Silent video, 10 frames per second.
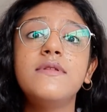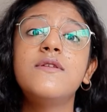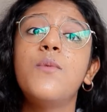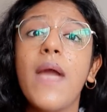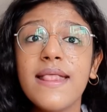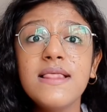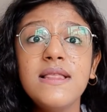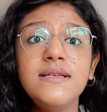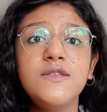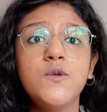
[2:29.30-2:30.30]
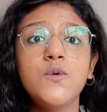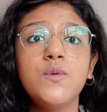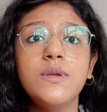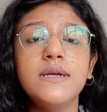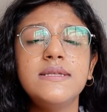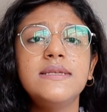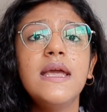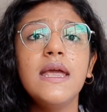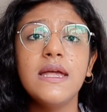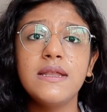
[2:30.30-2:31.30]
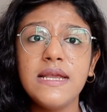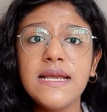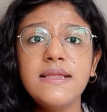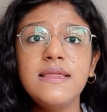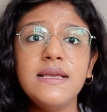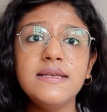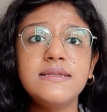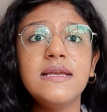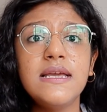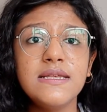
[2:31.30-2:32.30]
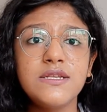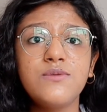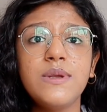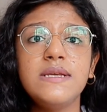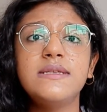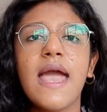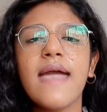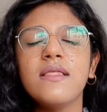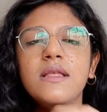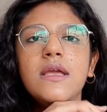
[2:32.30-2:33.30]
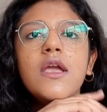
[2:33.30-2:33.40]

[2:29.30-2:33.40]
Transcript: When these students read these histories and